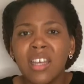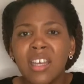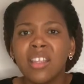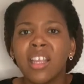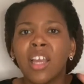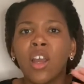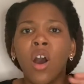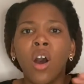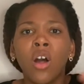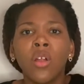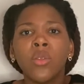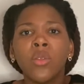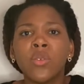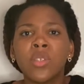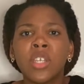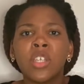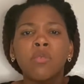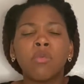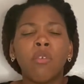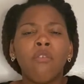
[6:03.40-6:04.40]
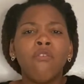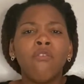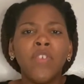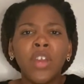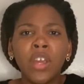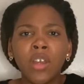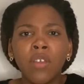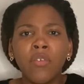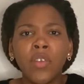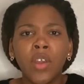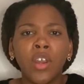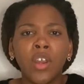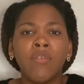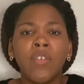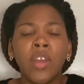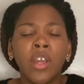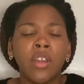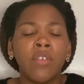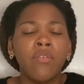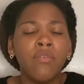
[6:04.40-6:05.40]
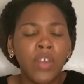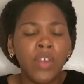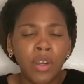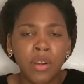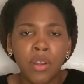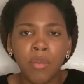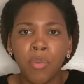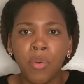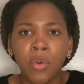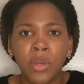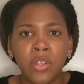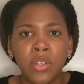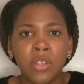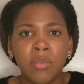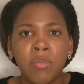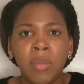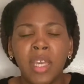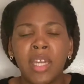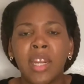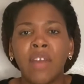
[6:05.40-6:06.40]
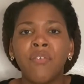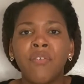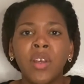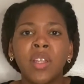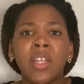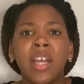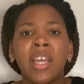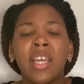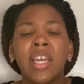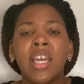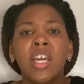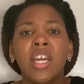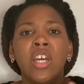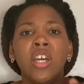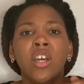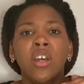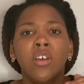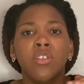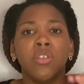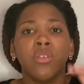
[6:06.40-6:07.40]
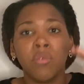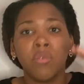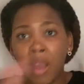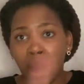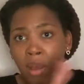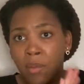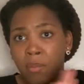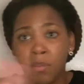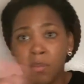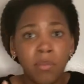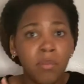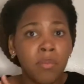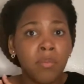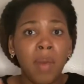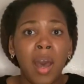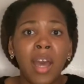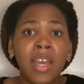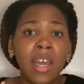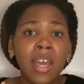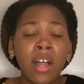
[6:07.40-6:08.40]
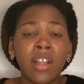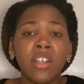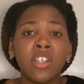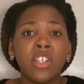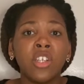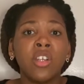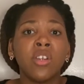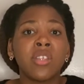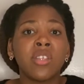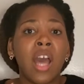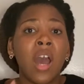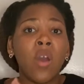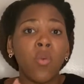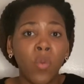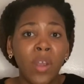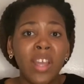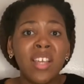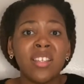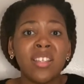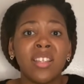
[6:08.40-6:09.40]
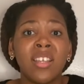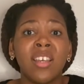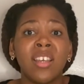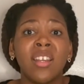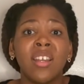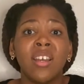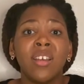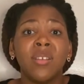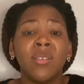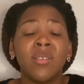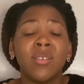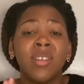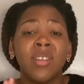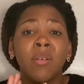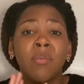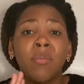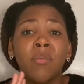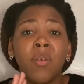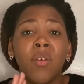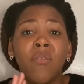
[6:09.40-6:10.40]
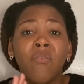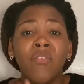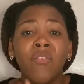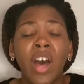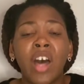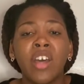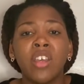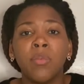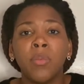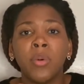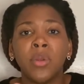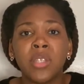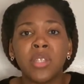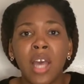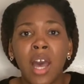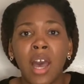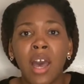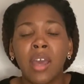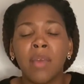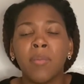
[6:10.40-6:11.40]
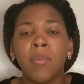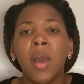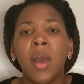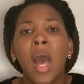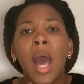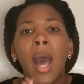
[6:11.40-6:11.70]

Like, all those things were very, very, very, very important to me. And I felt like throughout my college years, I wasted some valuable time.